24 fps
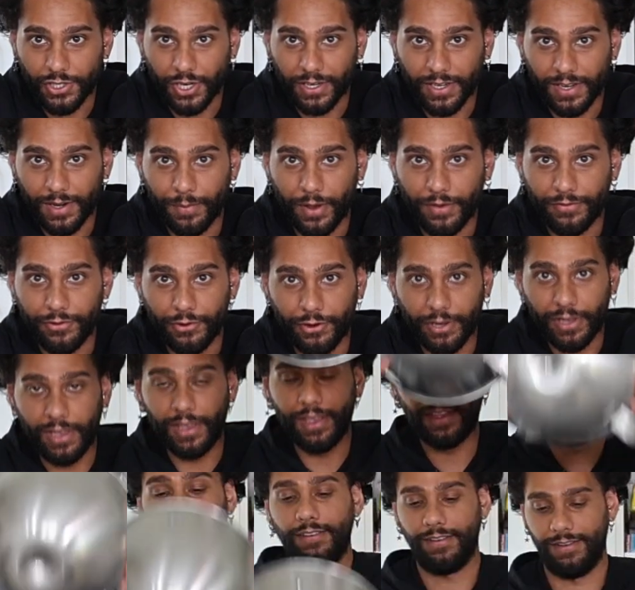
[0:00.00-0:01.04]
chuck it above your
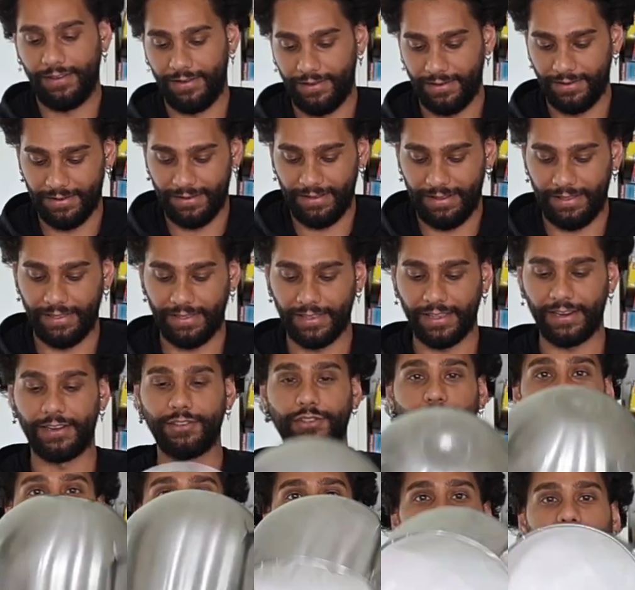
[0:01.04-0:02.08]
head, let it
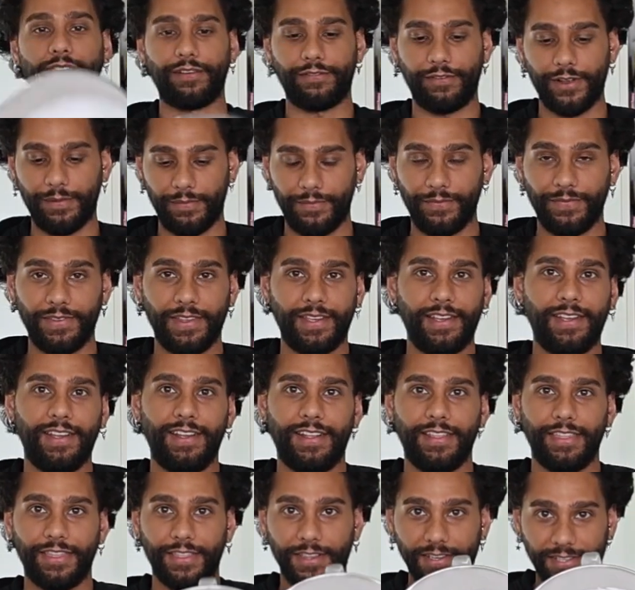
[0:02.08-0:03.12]
do a backflip.
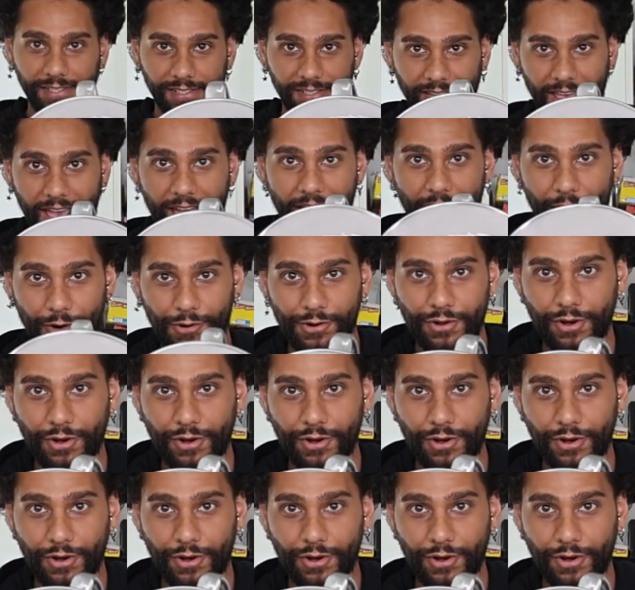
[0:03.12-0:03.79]
This is how